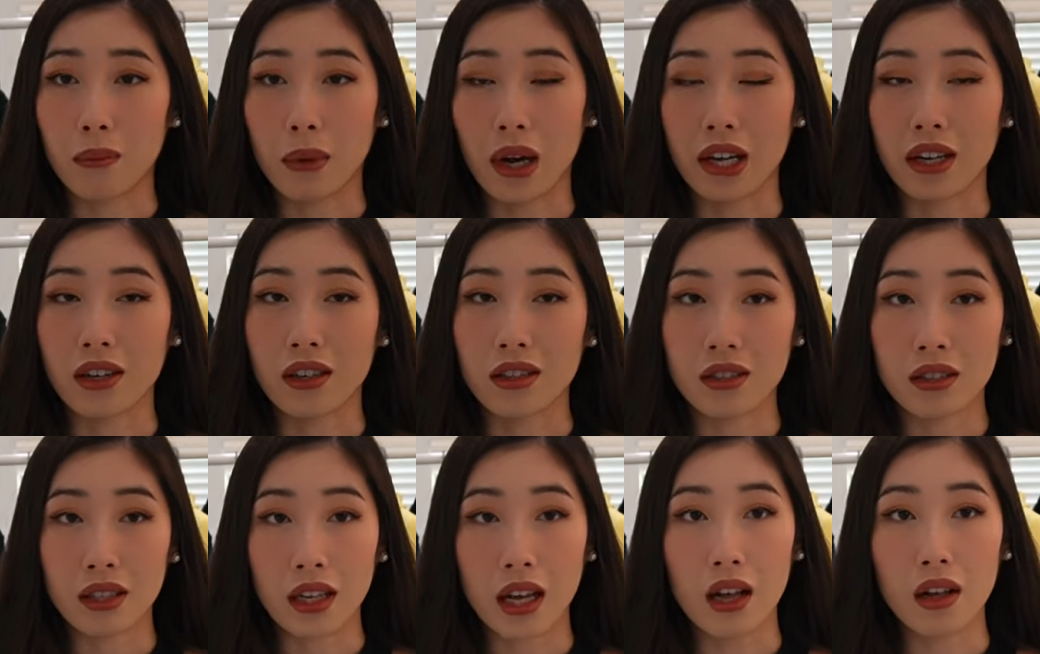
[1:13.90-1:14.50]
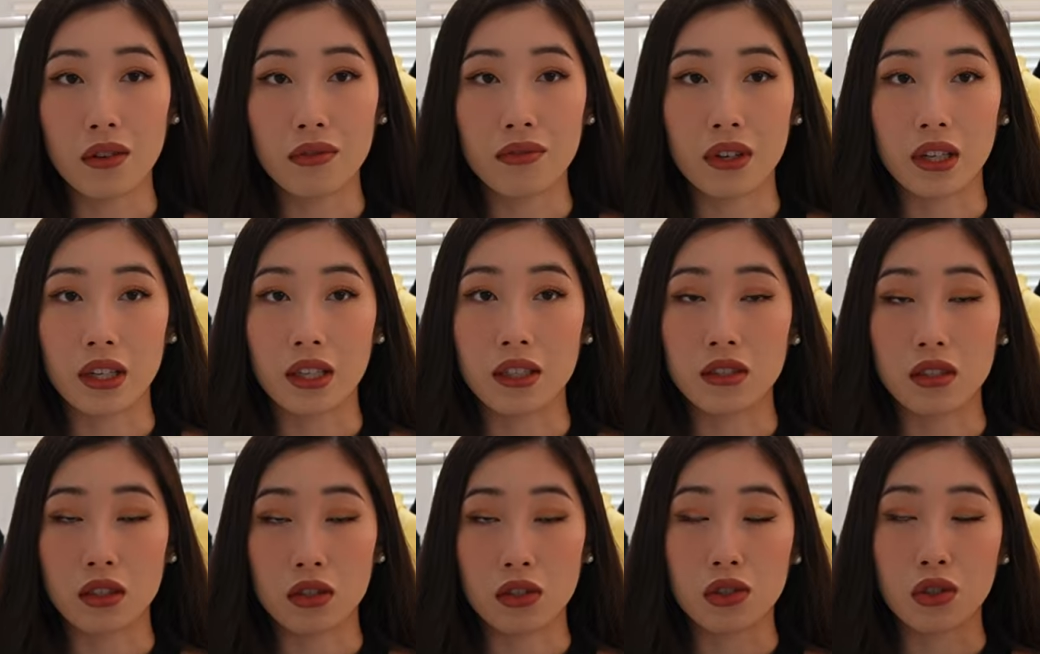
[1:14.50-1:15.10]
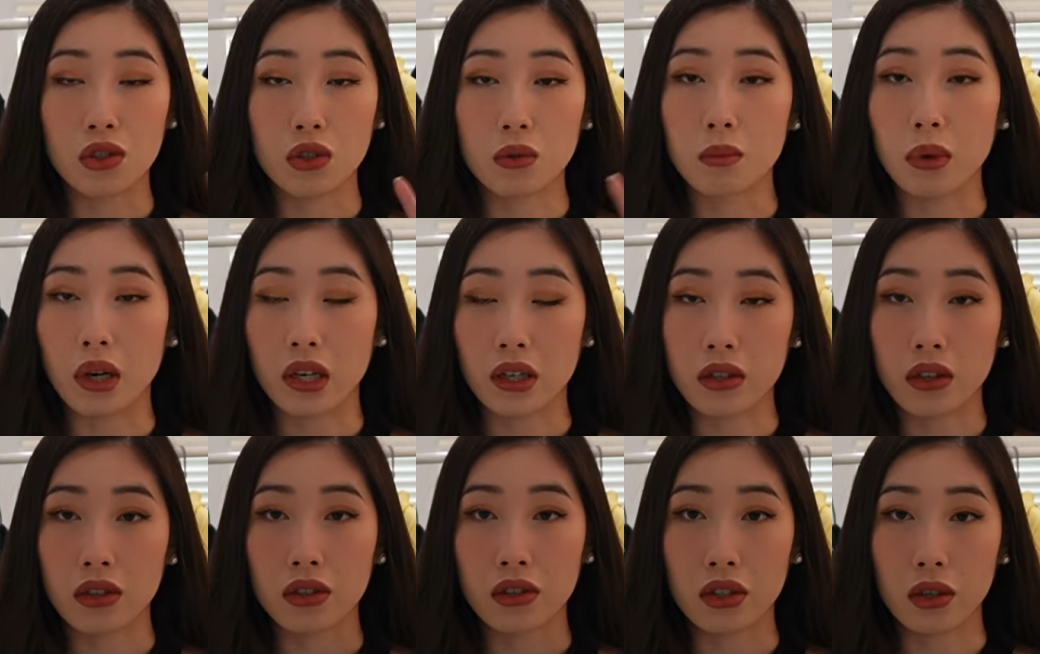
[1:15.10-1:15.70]
by yourself. It is a two
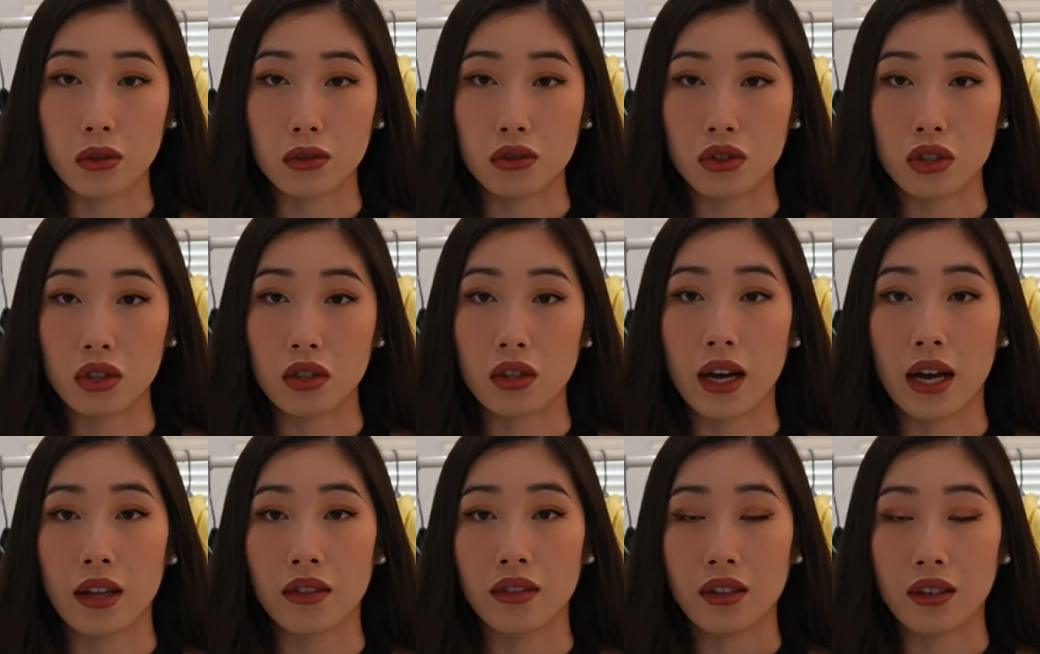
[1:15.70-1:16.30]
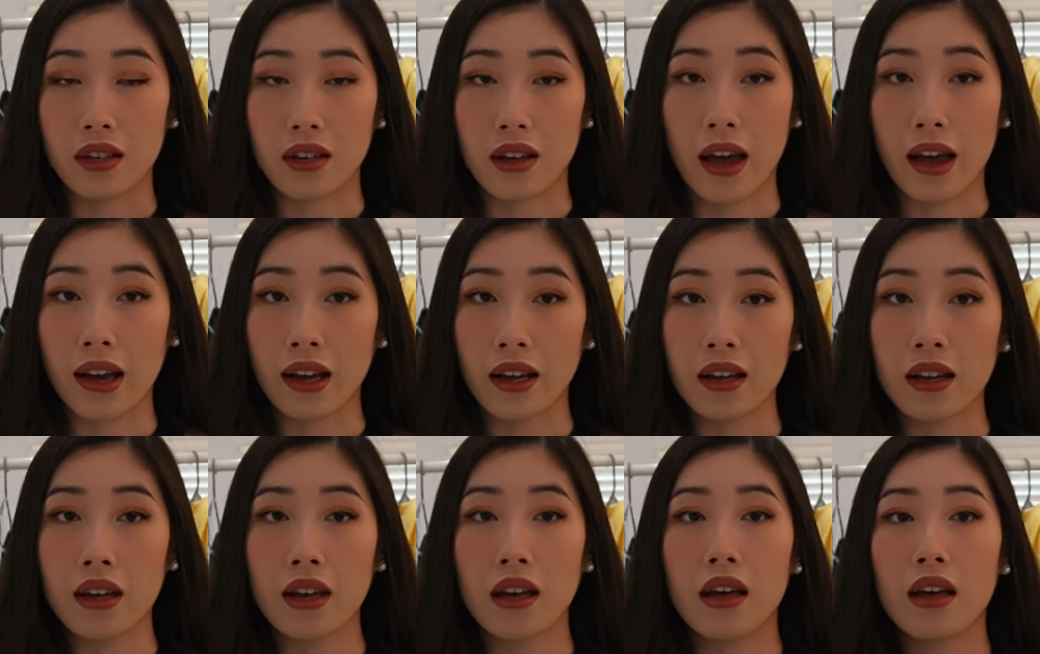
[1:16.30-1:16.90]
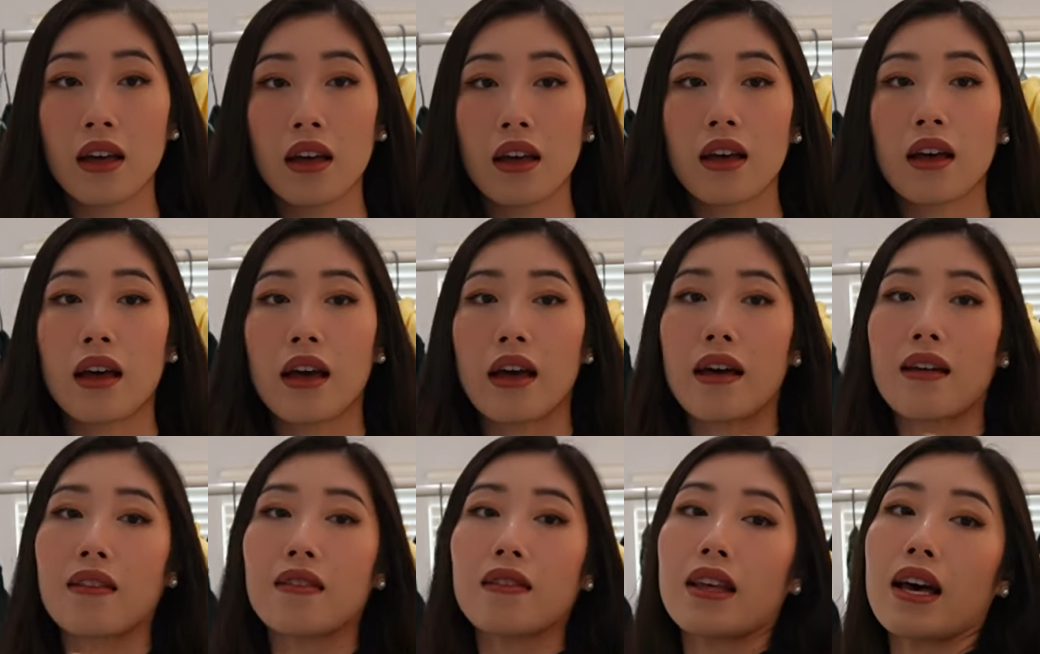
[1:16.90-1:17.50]
button closure at the neck.
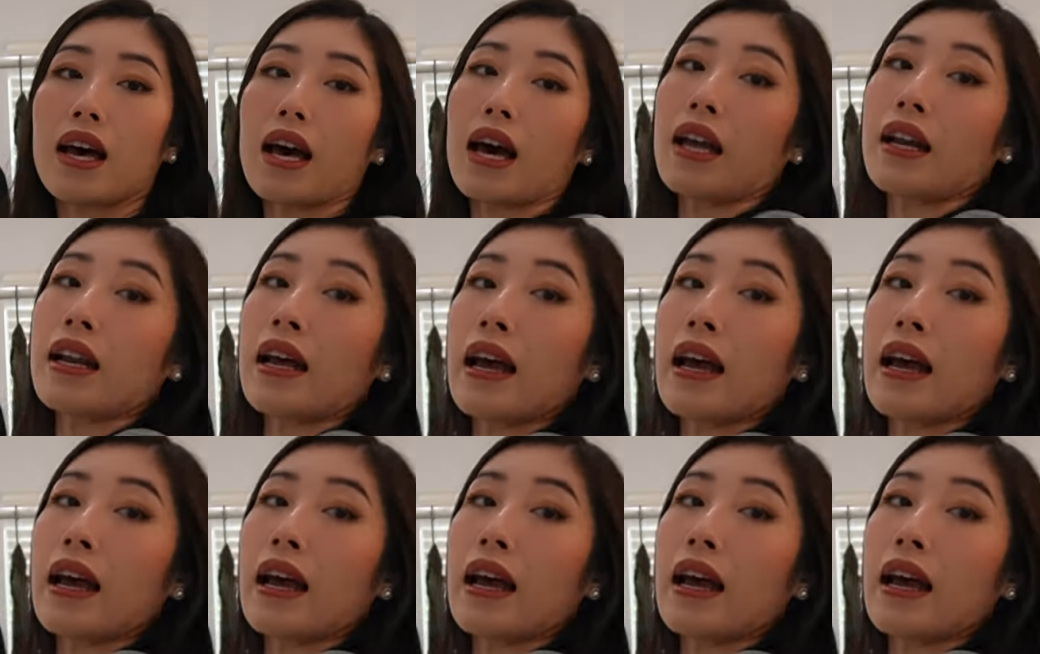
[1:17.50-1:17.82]
And then